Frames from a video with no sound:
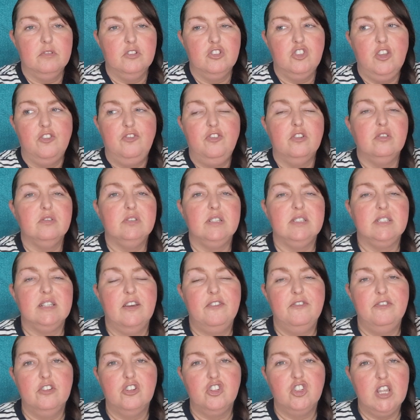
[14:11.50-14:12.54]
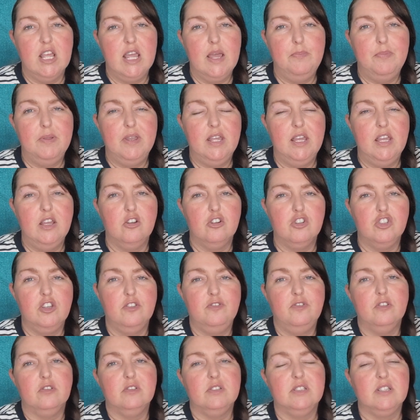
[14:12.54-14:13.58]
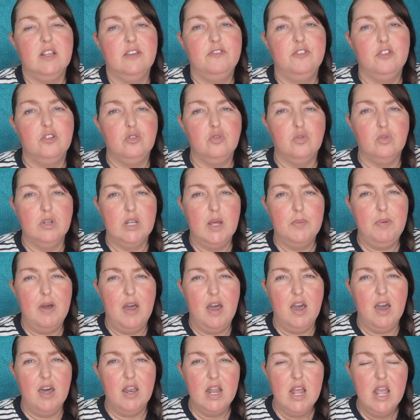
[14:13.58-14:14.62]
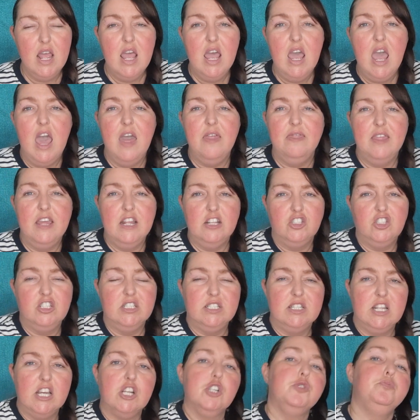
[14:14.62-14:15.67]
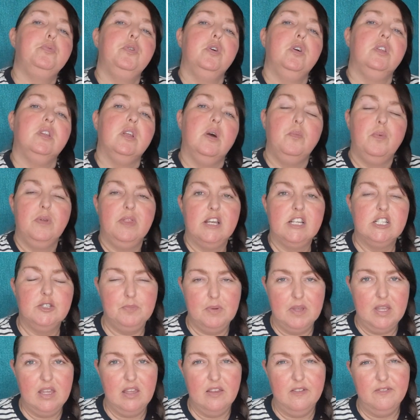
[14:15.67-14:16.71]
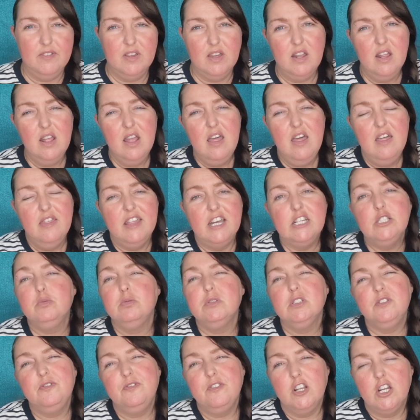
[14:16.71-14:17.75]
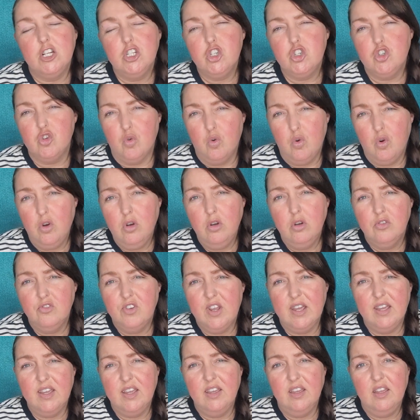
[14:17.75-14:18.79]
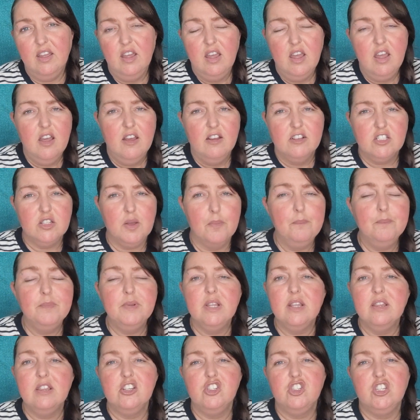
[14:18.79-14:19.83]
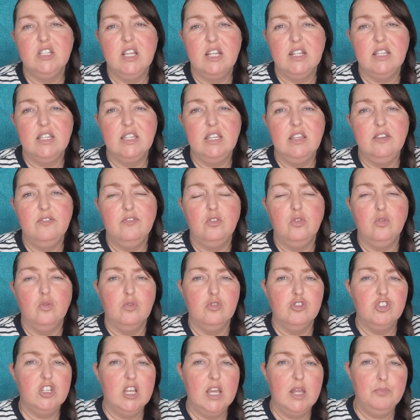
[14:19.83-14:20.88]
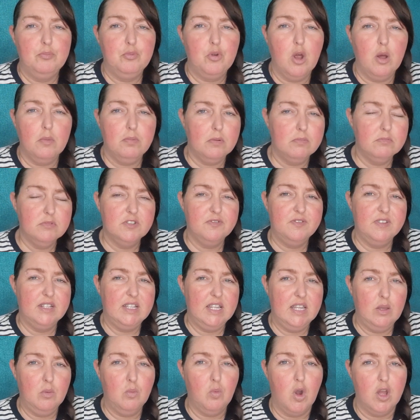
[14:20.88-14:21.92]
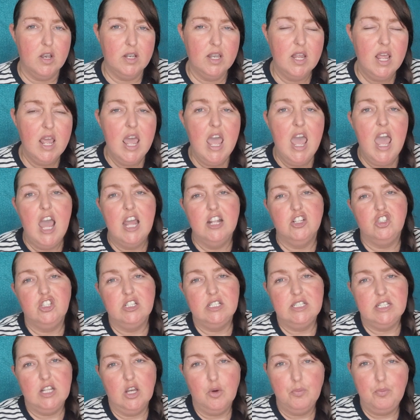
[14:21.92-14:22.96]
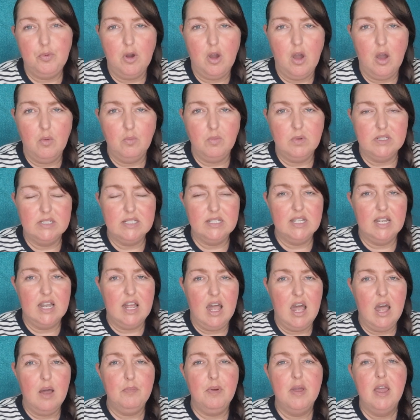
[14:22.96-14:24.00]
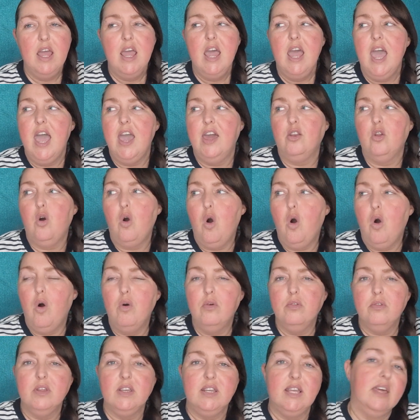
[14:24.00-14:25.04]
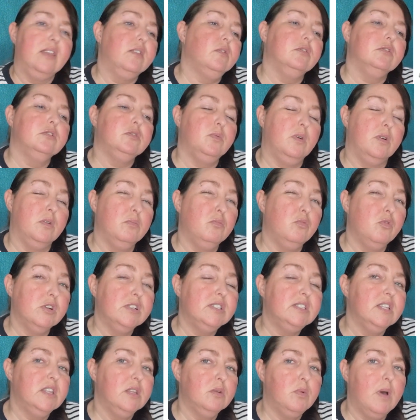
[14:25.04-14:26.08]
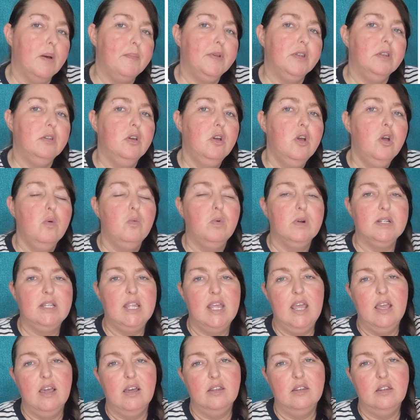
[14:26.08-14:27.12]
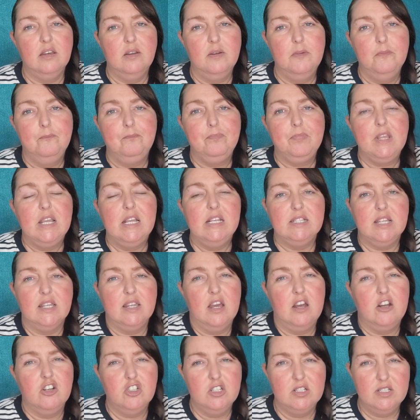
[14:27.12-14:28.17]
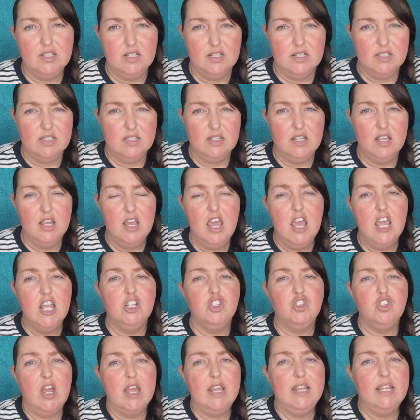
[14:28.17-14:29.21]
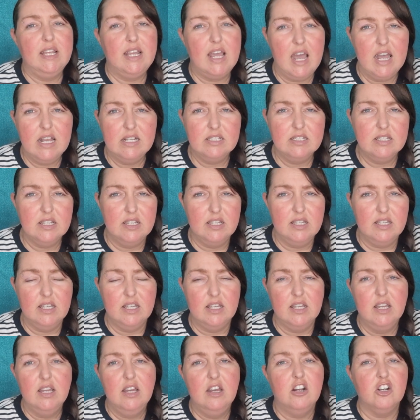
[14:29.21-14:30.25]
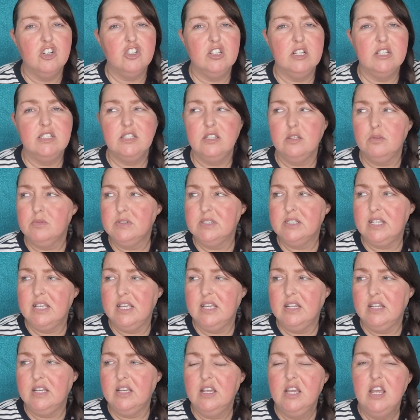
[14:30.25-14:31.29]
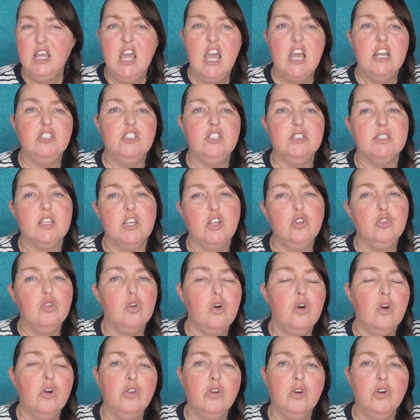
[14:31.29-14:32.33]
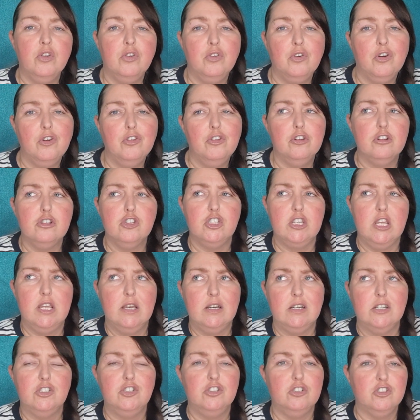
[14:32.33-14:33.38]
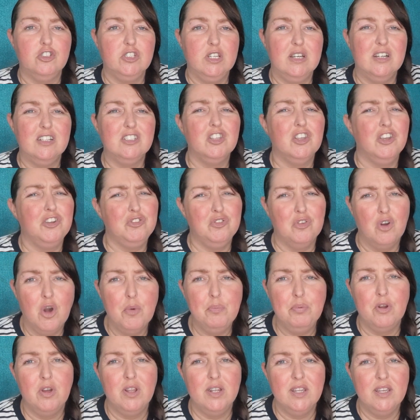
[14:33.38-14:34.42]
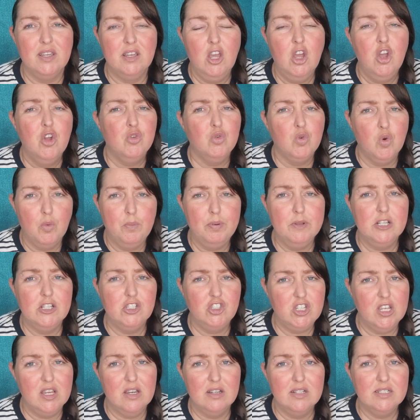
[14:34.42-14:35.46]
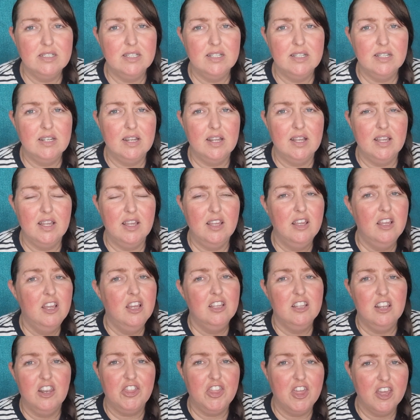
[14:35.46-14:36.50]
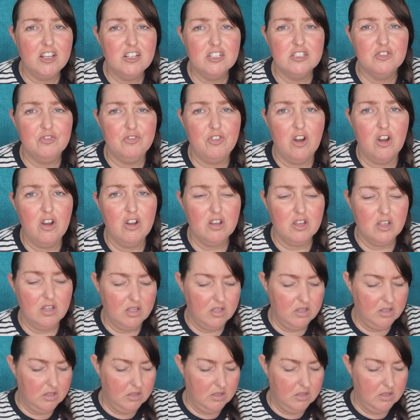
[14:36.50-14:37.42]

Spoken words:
she feels as if they're separating, or she feels as if they're growing apart. And then she starts putting up with this behaviour. This was for a show, right? Somebody that she didn't even know, she had problems for day one, and she still put up with his crap. And all the girls, well, most of the women were telling her, he's a narcissist, he's trying to gaslight you. Her sister was saying it, and she's like, no, you're jealous, like, no, Bronte, nobody's jealous of you, right? You're thick as fuck.